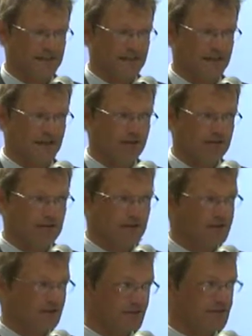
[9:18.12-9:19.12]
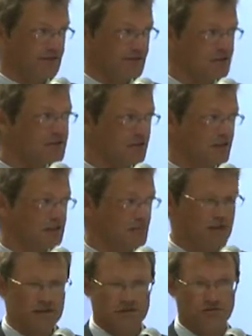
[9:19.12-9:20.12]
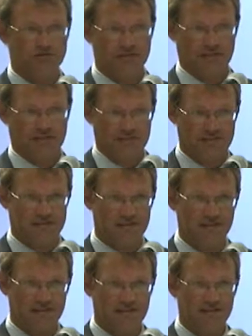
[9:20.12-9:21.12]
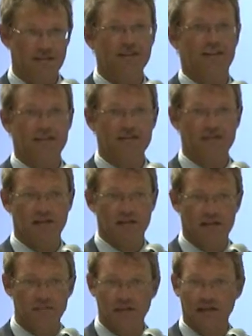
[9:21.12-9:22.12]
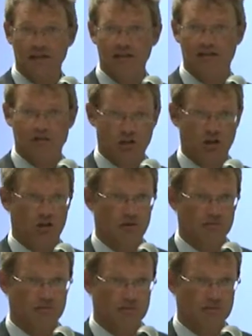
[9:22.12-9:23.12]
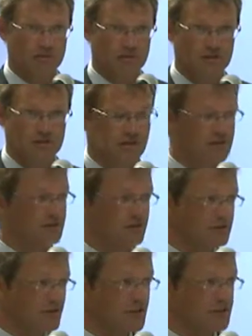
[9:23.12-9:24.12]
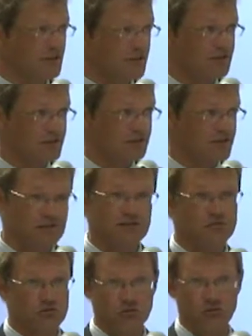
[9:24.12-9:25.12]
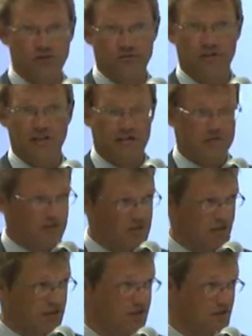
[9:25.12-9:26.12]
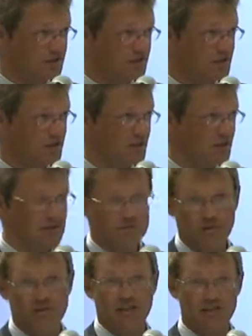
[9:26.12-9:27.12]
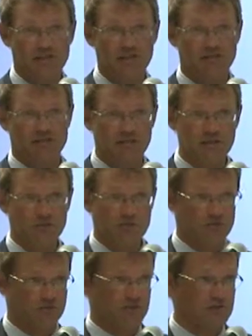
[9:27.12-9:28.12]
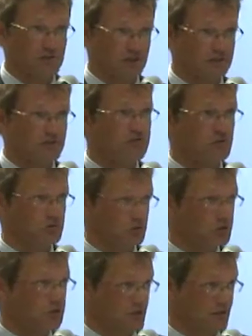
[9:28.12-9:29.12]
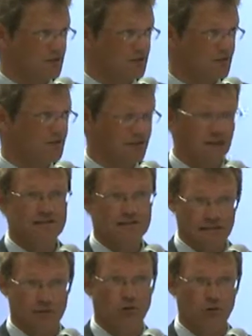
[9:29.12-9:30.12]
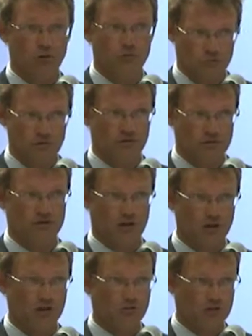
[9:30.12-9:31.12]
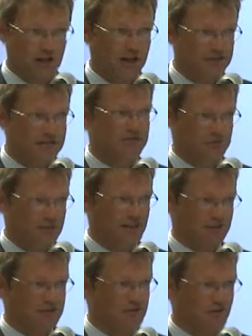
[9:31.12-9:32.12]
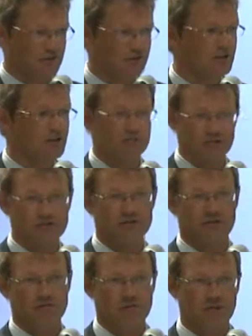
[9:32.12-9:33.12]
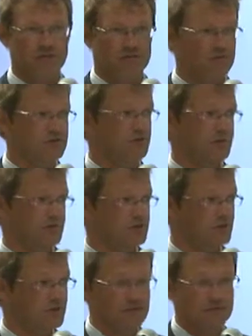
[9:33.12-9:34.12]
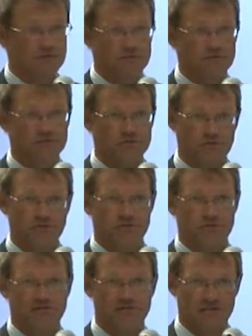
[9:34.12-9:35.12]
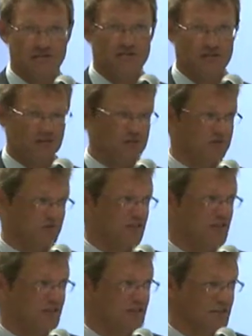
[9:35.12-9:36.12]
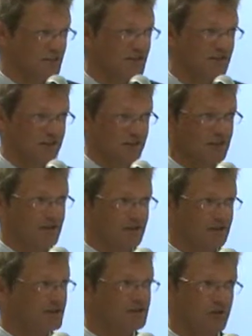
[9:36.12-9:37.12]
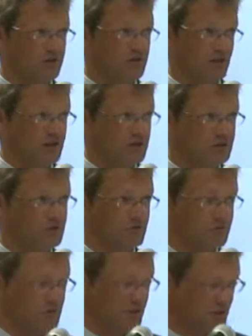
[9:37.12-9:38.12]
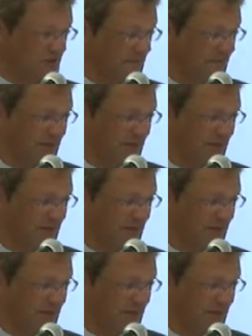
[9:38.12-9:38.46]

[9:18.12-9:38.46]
Now, translating 6 pages of text is a big job. Translation agencies do overnight translations, but they need teams of translators to do that, and they'll all work the whole night to get it done. Please don't ask your secretary to do such a translation overnight. It's not nice to do that.